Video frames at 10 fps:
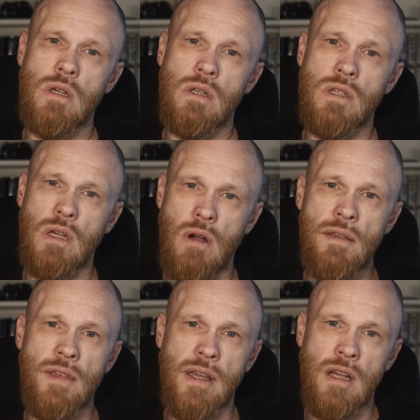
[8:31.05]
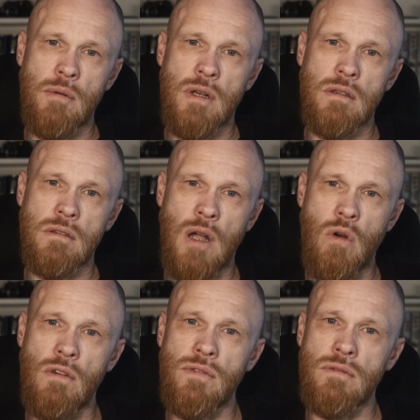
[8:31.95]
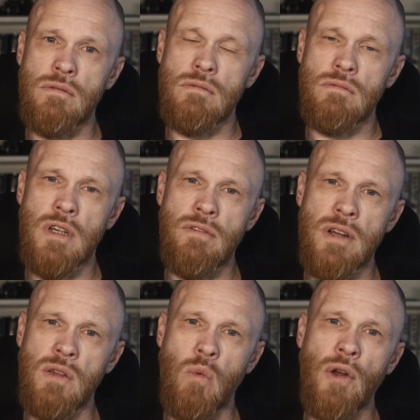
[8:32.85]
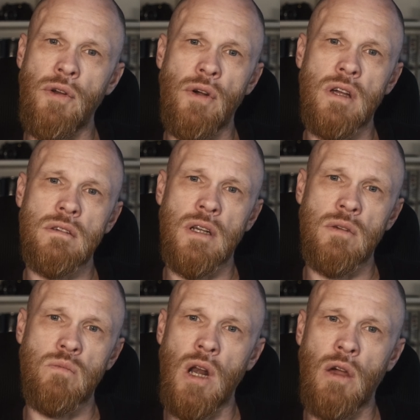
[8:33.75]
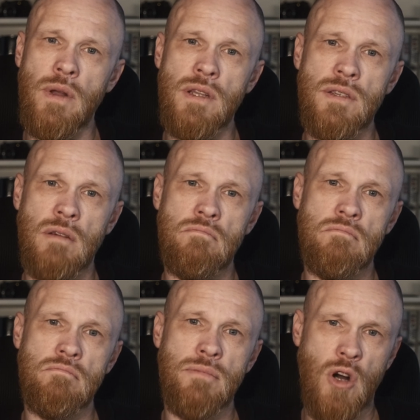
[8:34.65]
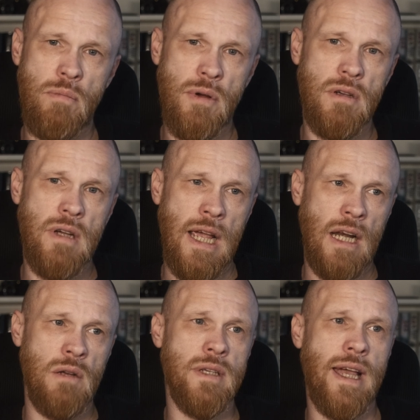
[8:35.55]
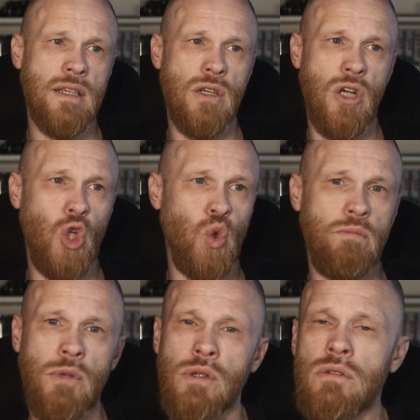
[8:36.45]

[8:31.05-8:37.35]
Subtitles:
So I think I'm going to go off and reread The Wanderer and wallow in some proper Anglo-Saxon gloom.